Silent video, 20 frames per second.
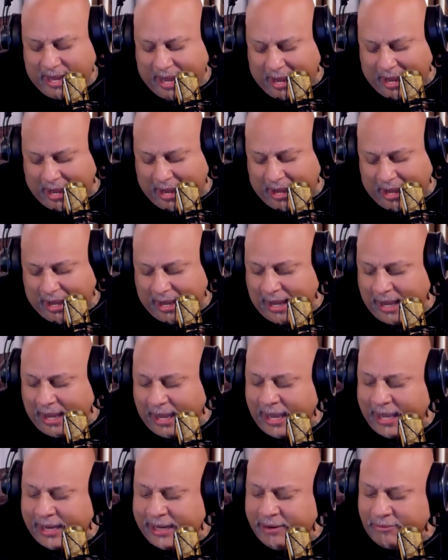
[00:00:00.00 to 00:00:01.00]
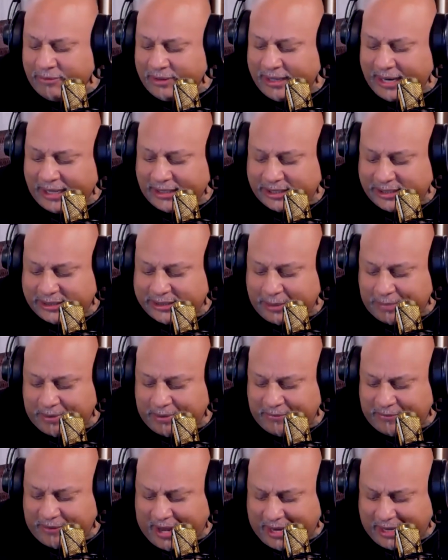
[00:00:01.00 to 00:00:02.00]
uh any relationship
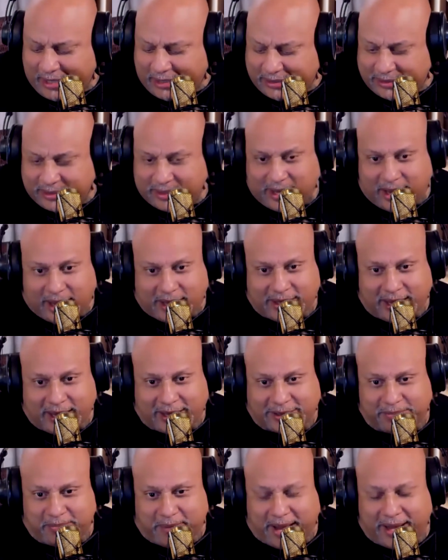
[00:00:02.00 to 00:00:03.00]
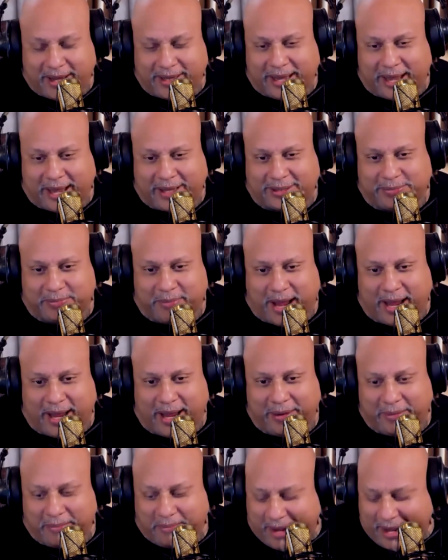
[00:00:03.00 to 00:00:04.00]
advice that's my that's
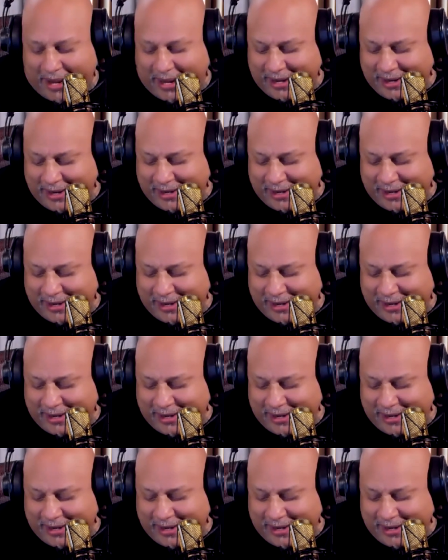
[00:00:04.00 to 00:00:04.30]
my my